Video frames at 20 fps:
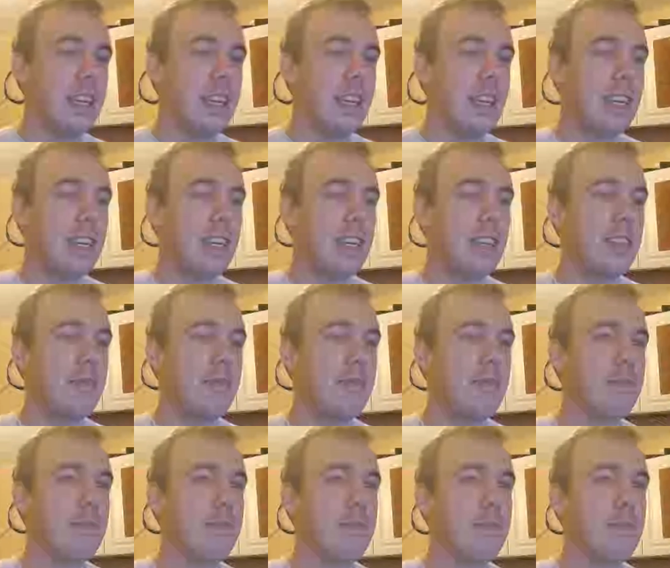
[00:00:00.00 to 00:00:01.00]

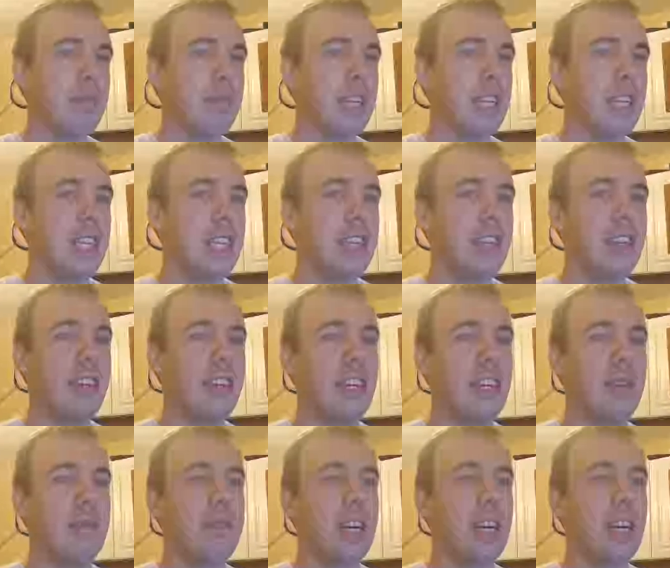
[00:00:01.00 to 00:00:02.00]
Um, but here
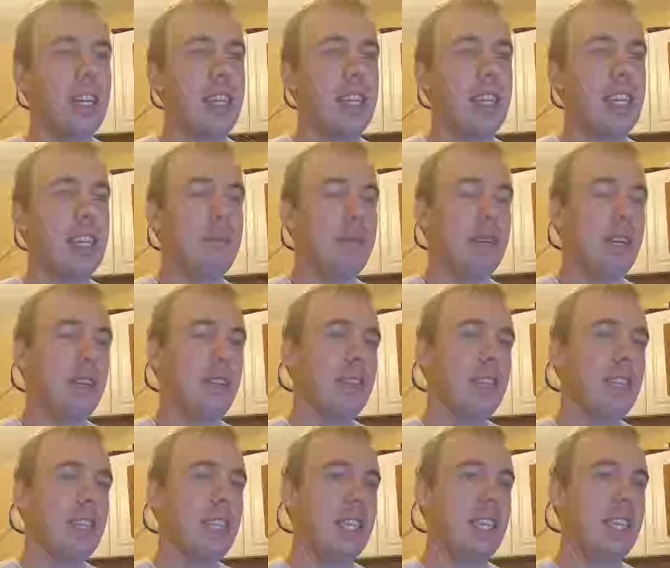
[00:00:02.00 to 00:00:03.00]
I'm talking
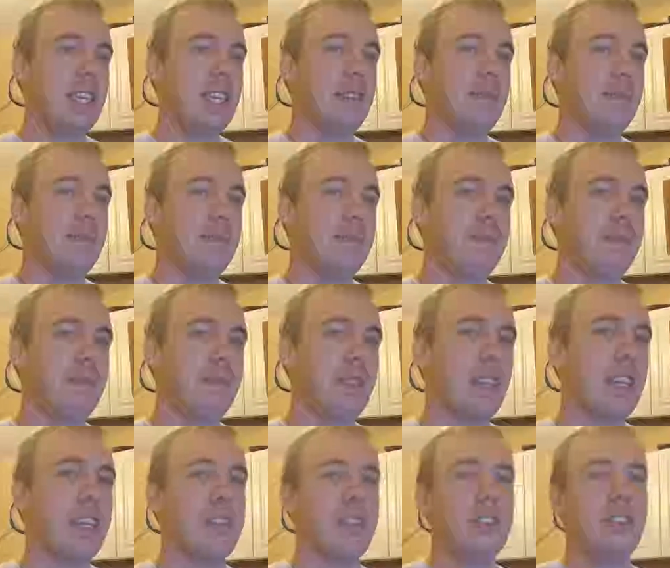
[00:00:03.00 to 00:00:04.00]
about the um,
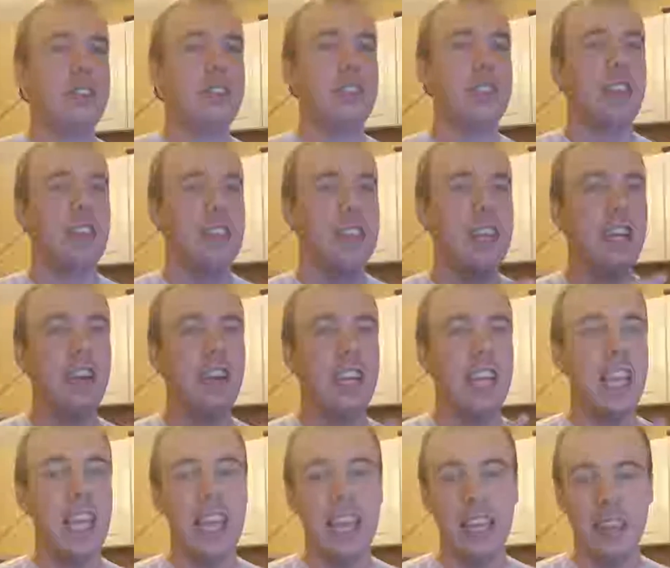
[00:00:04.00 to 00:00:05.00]
so there's the
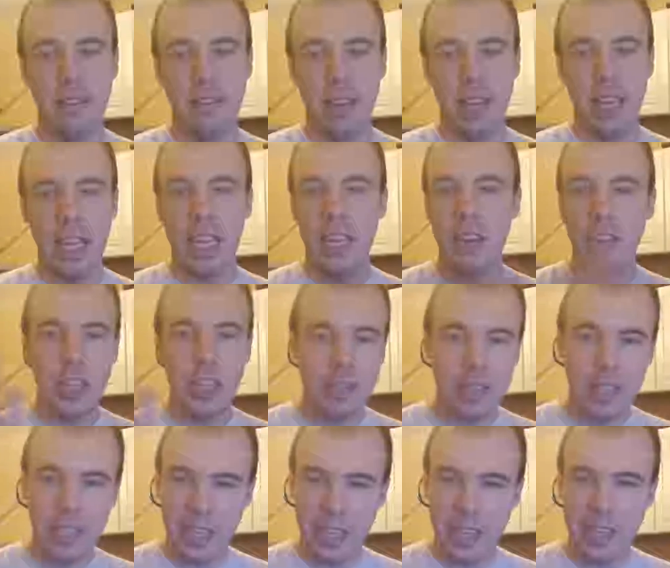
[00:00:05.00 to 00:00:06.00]
TheraCann, and I don't
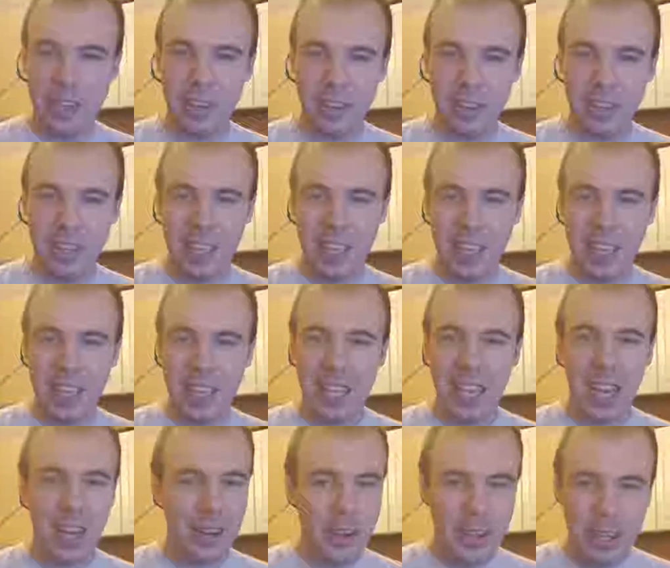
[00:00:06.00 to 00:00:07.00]
even know,
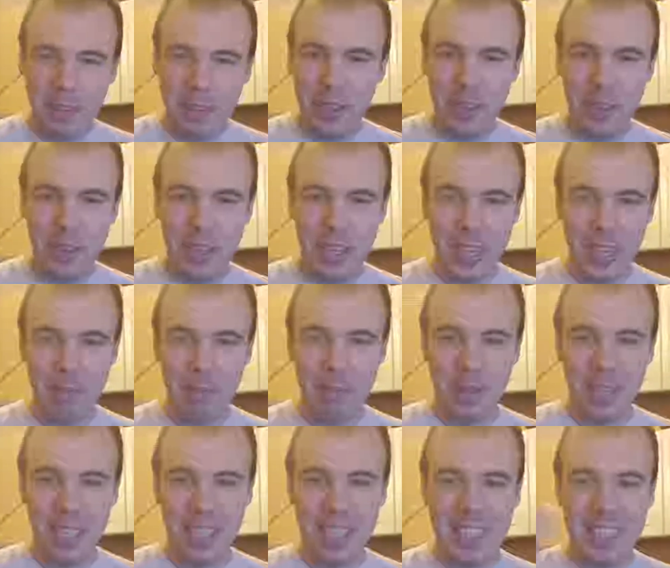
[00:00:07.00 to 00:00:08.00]
I don't even know what
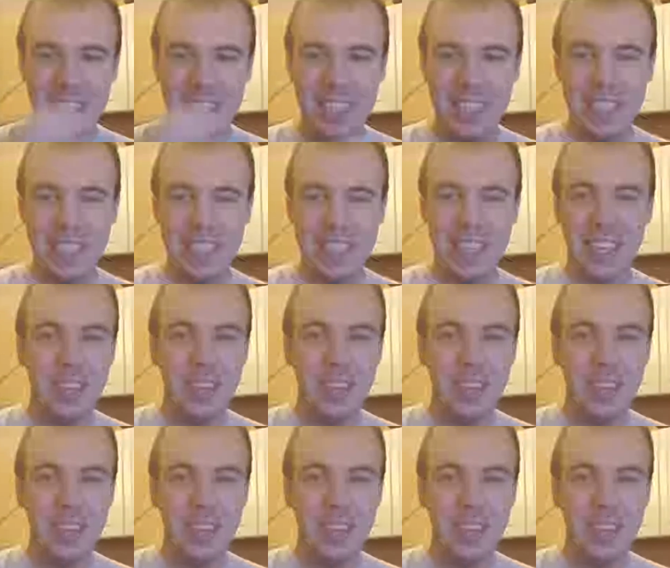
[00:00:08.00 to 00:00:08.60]
company this is.